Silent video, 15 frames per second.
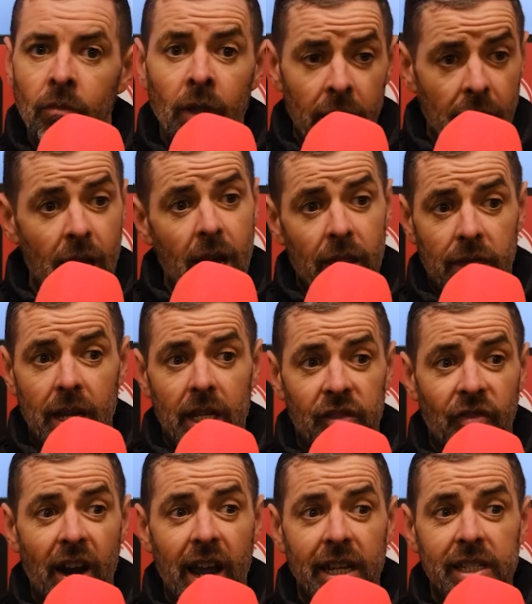Yeah, I think it's
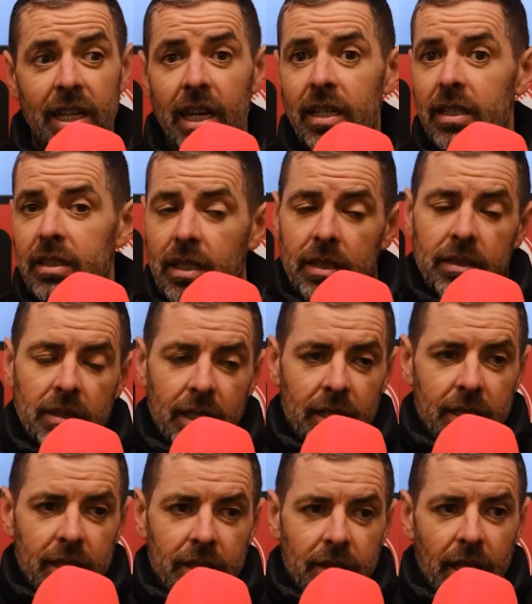very exciting, and
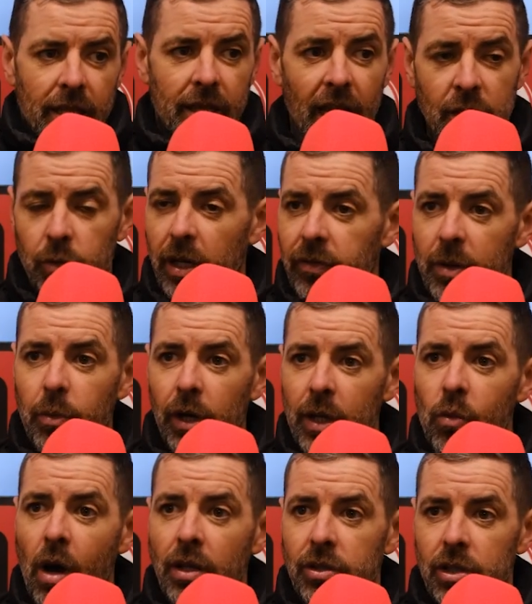I think that's what
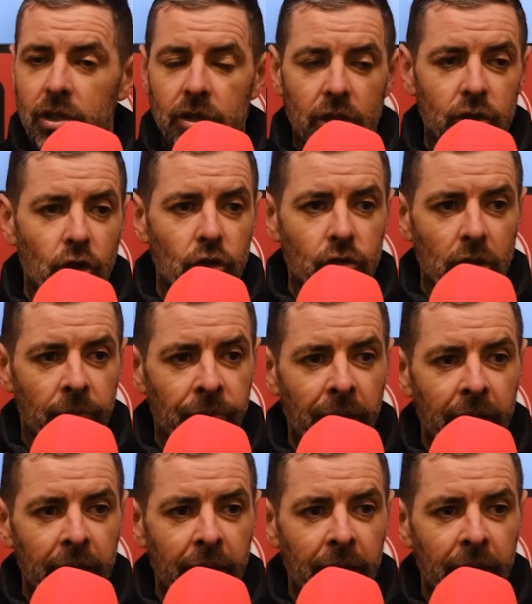everybody wants as a neutral.